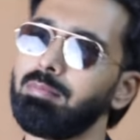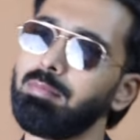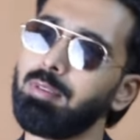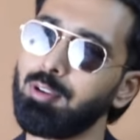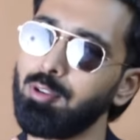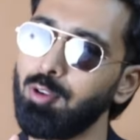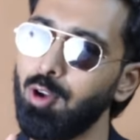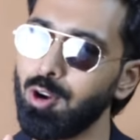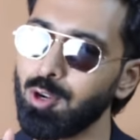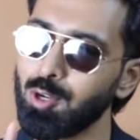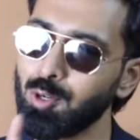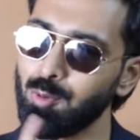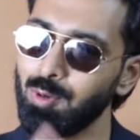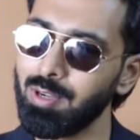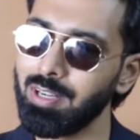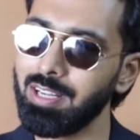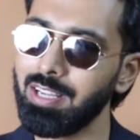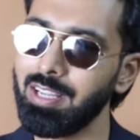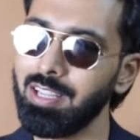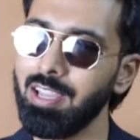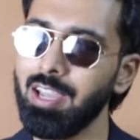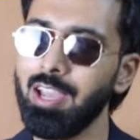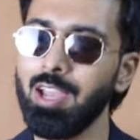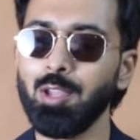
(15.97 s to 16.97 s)
But not to
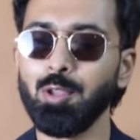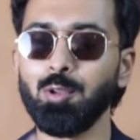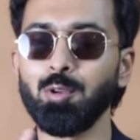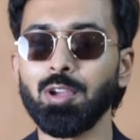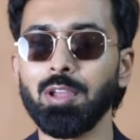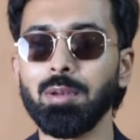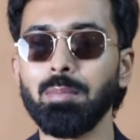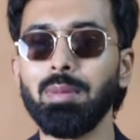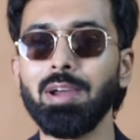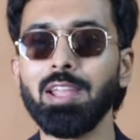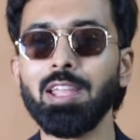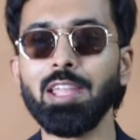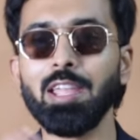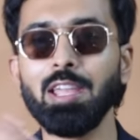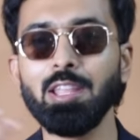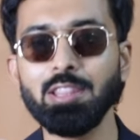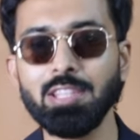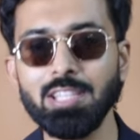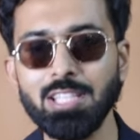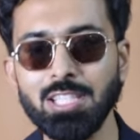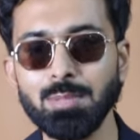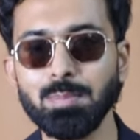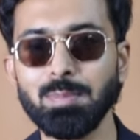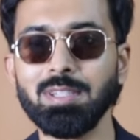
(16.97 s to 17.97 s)
worry, you can buy
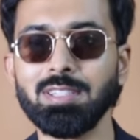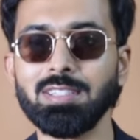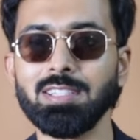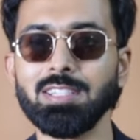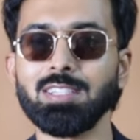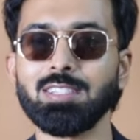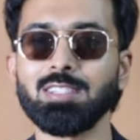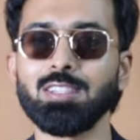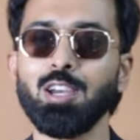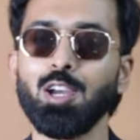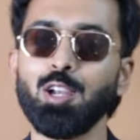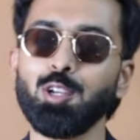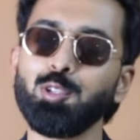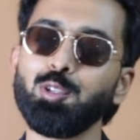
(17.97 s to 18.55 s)
these pieces